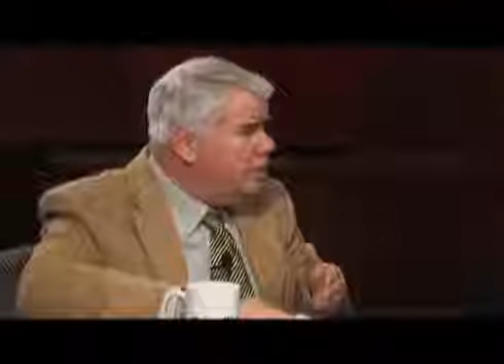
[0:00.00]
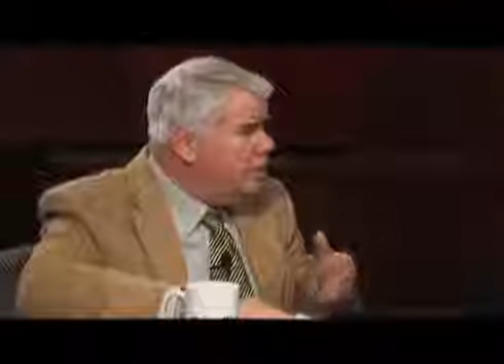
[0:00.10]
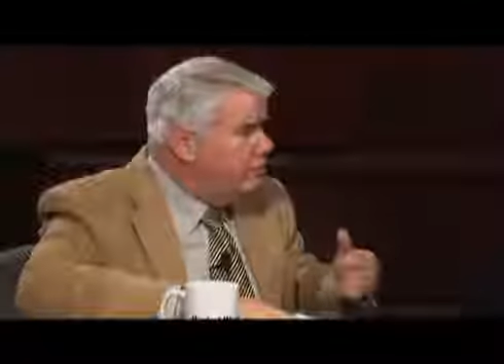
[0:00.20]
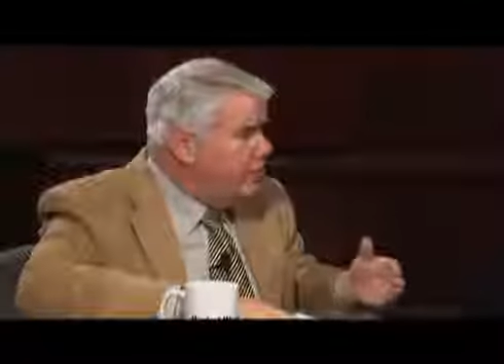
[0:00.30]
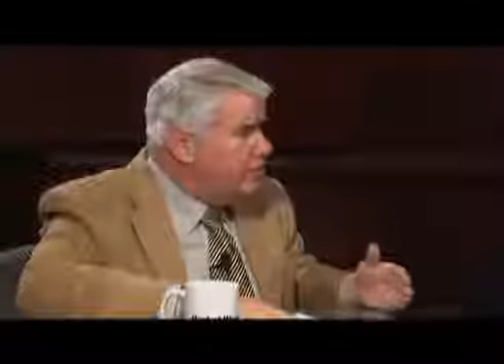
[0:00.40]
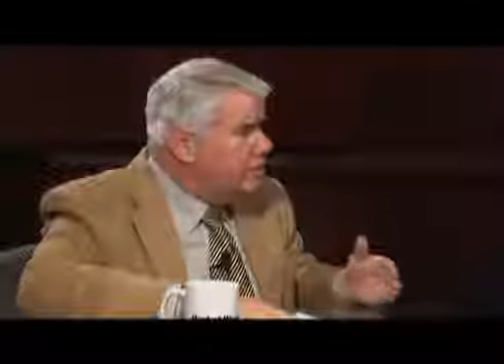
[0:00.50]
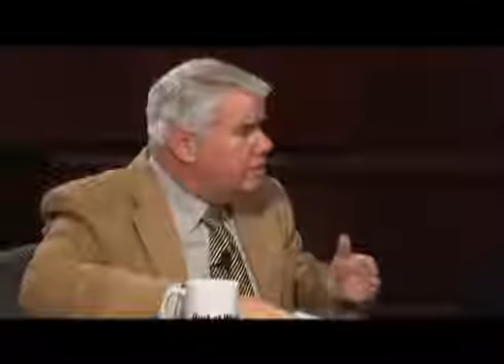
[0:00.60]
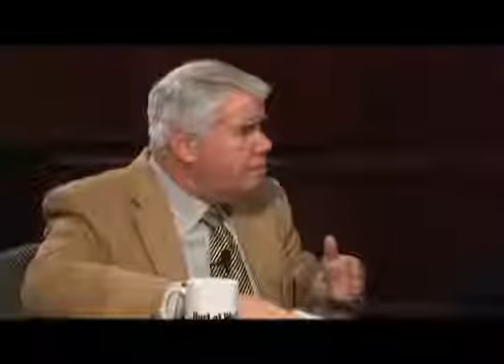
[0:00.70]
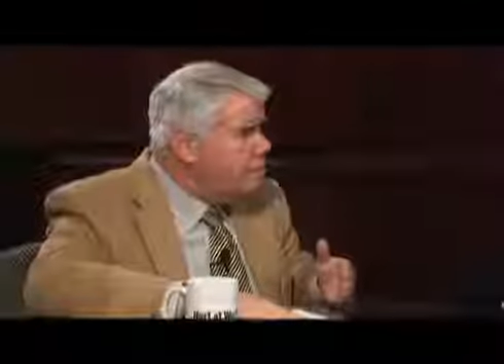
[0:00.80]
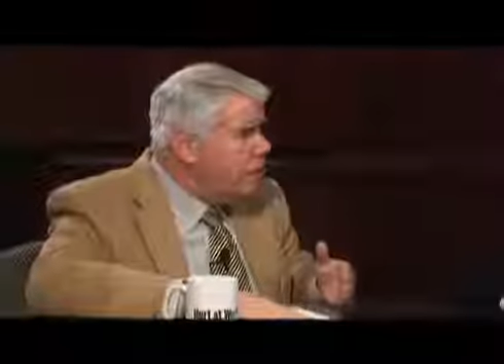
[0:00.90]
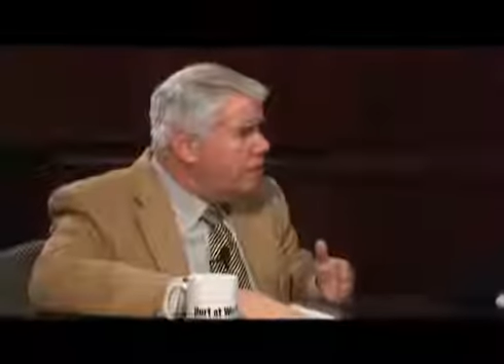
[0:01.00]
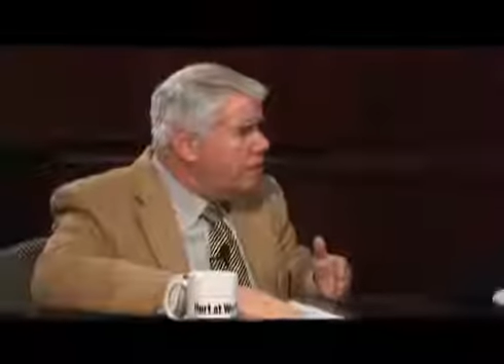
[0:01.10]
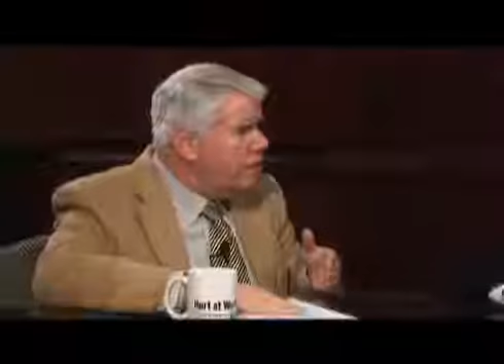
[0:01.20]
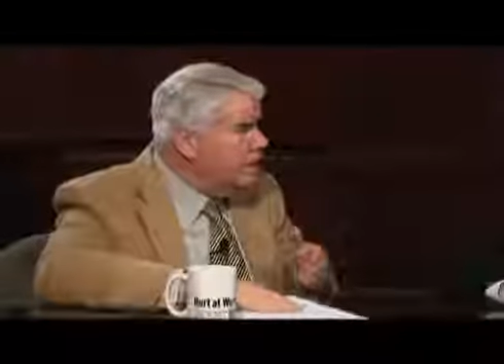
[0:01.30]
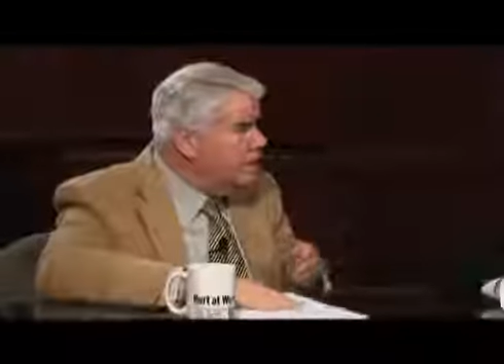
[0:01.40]
to face the
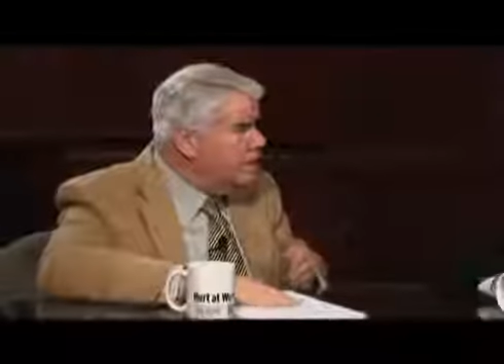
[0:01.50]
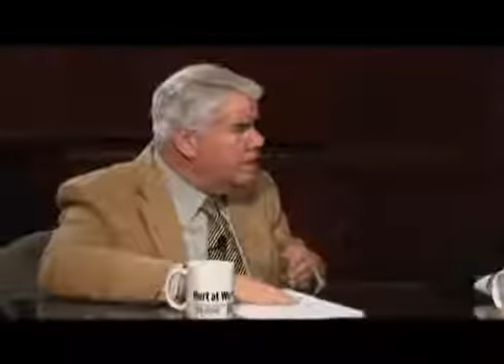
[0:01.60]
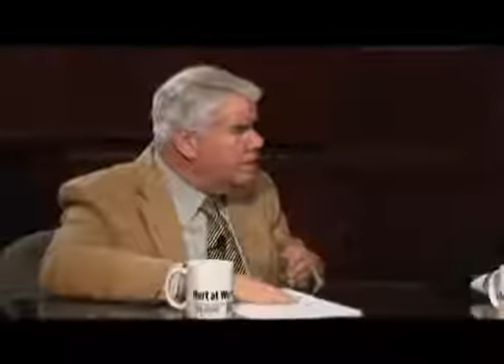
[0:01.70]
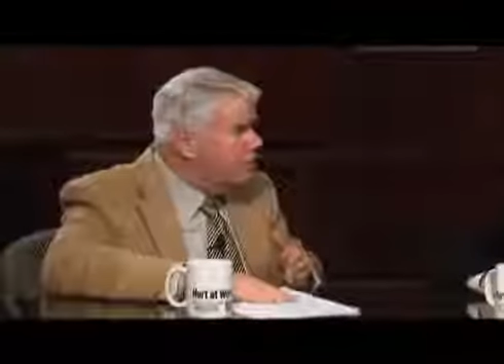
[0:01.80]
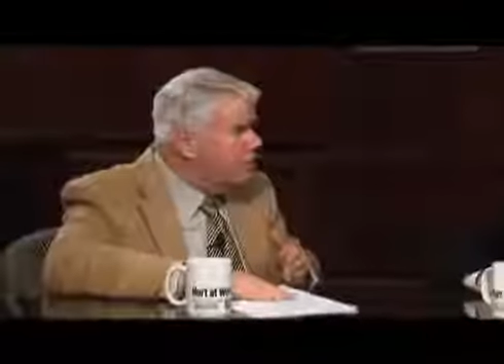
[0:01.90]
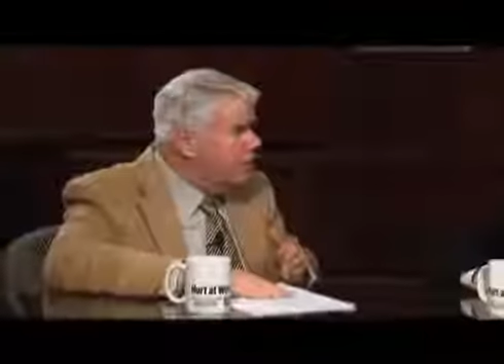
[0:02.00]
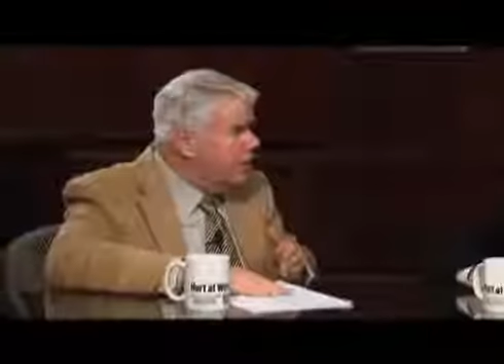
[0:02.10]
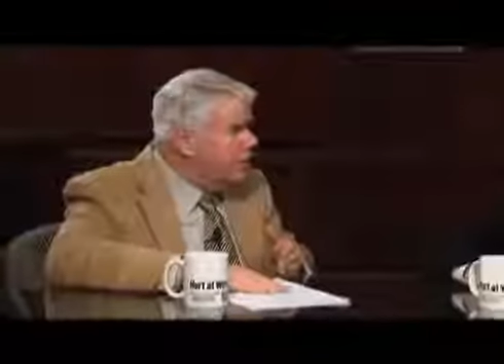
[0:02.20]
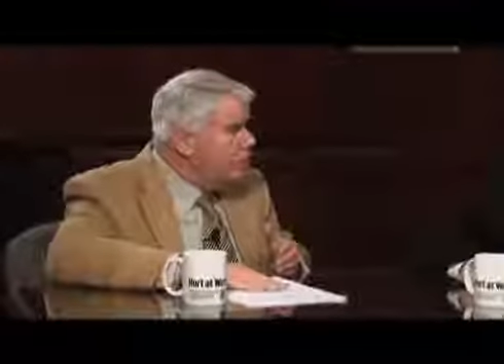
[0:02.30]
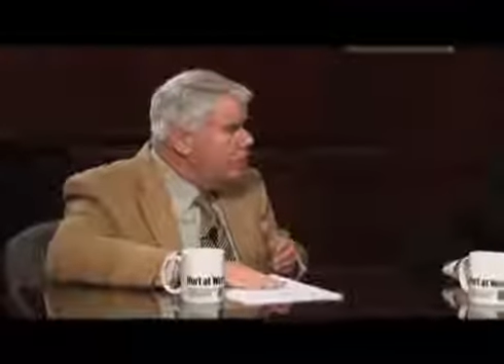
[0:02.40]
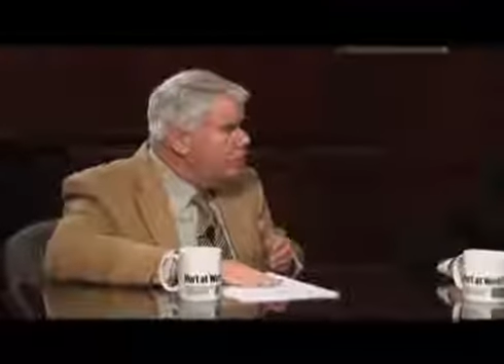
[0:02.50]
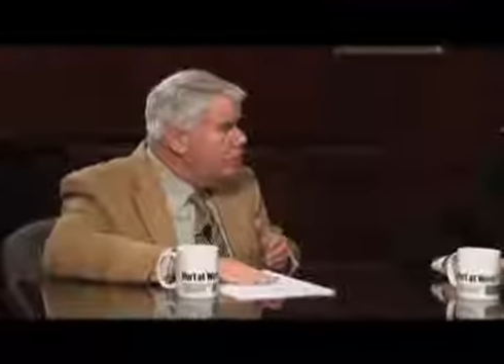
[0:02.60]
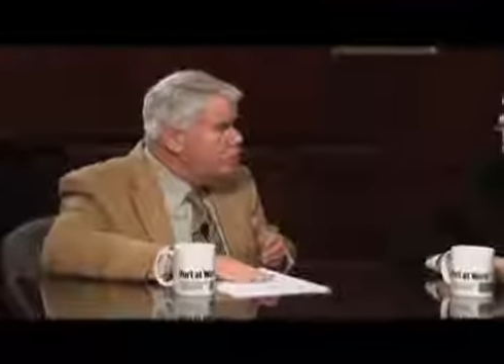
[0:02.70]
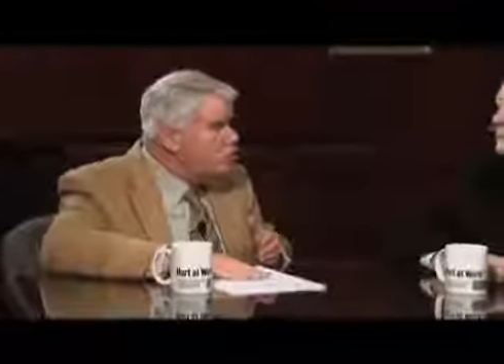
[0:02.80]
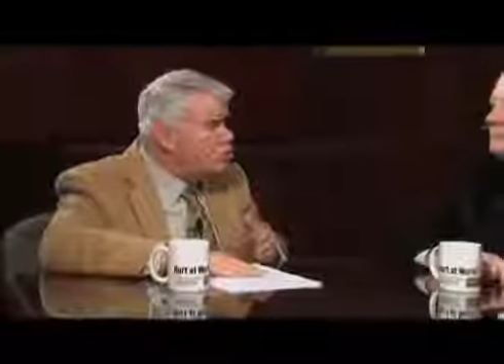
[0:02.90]
public in the city of Scranton who
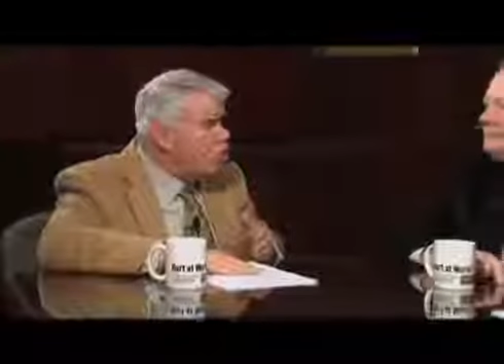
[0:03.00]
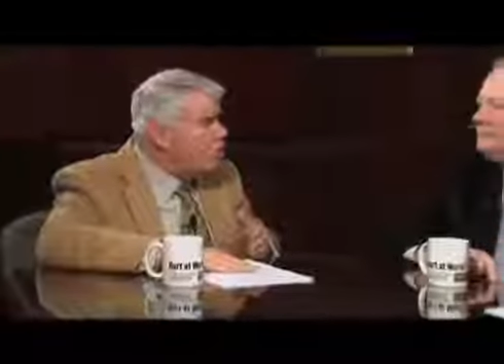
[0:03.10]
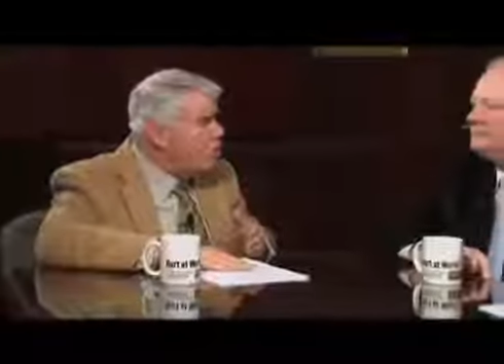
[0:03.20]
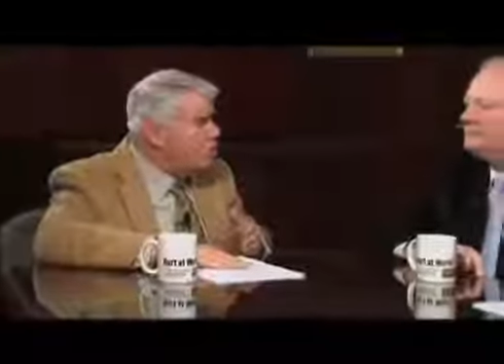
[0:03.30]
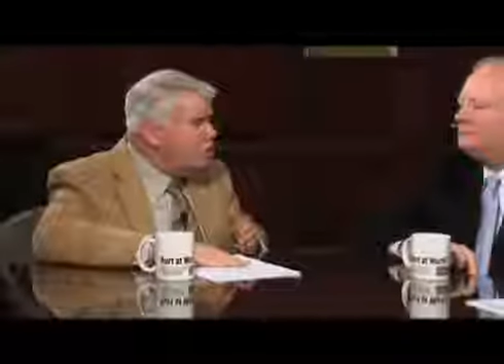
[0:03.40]
were so much